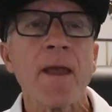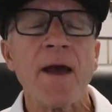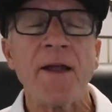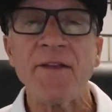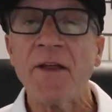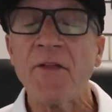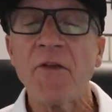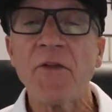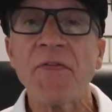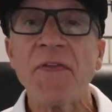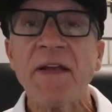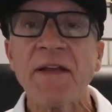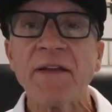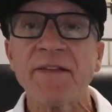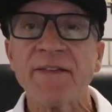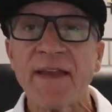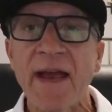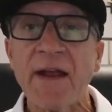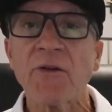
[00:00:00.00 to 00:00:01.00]
Another thing
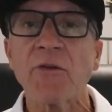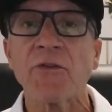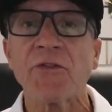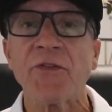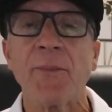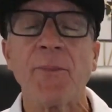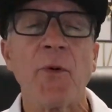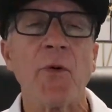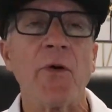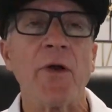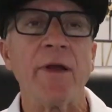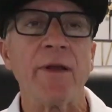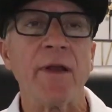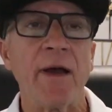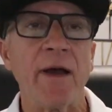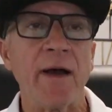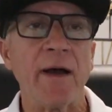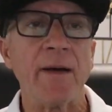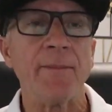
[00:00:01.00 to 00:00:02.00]
is ankle support.
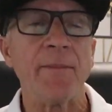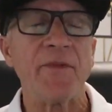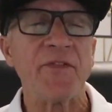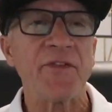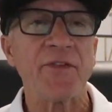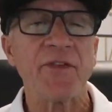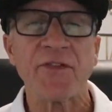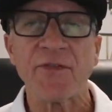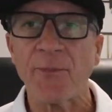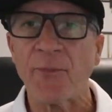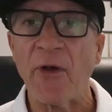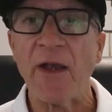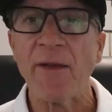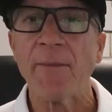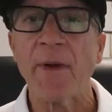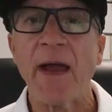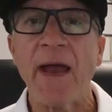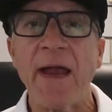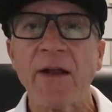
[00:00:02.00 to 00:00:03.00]

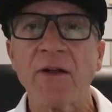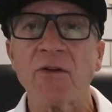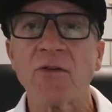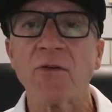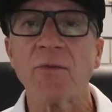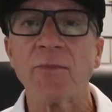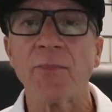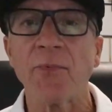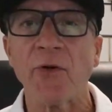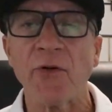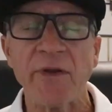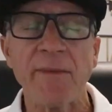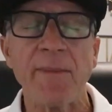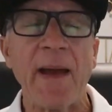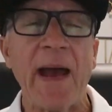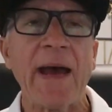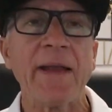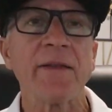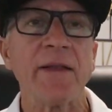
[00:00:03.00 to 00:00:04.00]
Sprained my ankle pretty
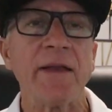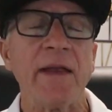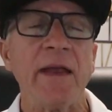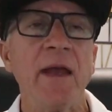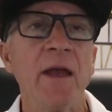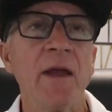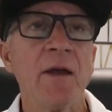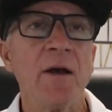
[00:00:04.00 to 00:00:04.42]
badly